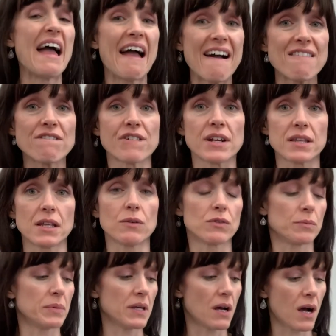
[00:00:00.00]
Everything
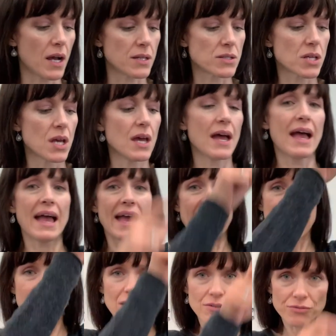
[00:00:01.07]
will be hot
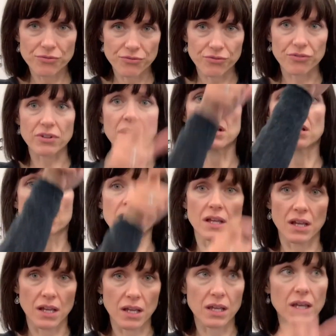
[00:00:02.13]

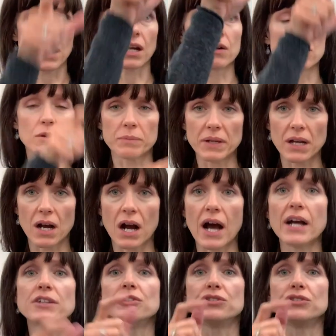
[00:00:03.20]
everything here will be hot.